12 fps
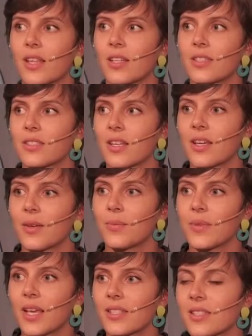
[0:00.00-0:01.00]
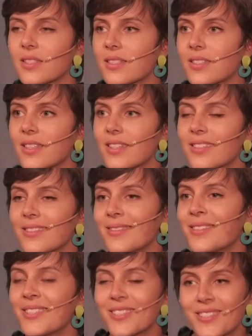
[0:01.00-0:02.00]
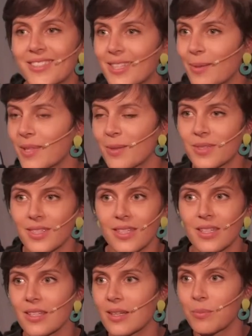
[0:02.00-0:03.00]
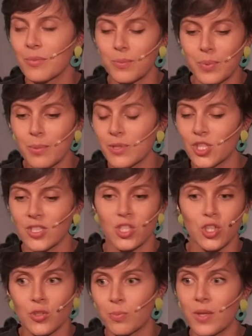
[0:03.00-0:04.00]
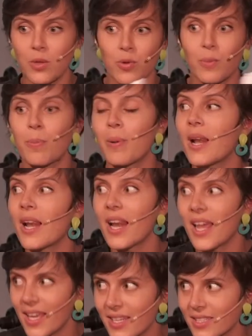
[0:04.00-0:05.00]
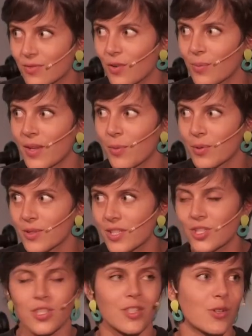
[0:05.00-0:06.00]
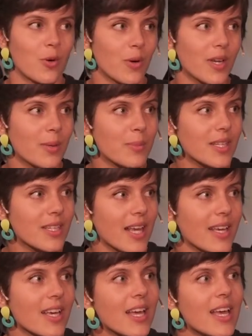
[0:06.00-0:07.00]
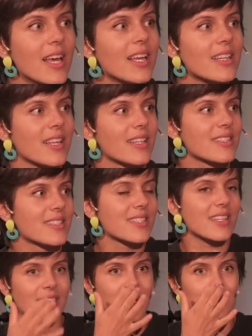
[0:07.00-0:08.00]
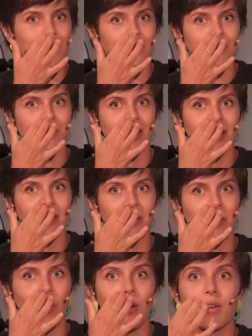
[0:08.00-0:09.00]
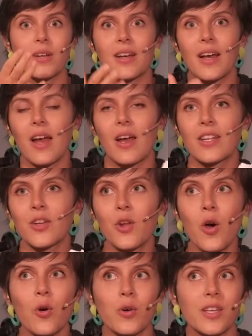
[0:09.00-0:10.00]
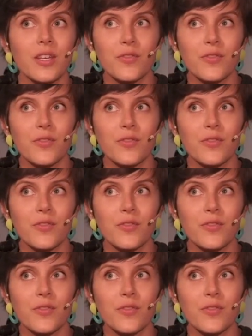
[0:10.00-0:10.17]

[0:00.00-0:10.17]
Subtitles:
that yes, it sometimes people just should be replaced from their positions. You know what I mean? Like it's or I don't know,